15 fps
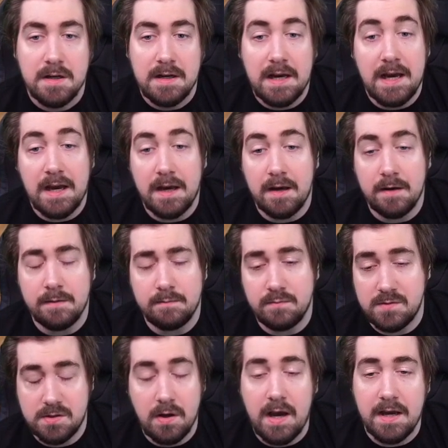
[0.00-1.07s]

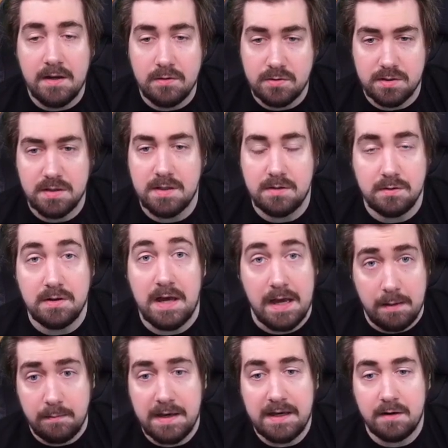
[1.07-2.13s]
So I usually do that.
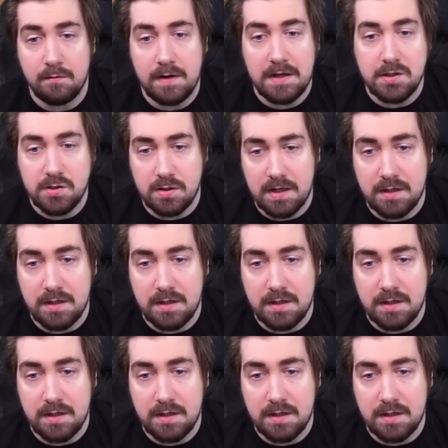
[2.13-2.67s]
I make a ranger,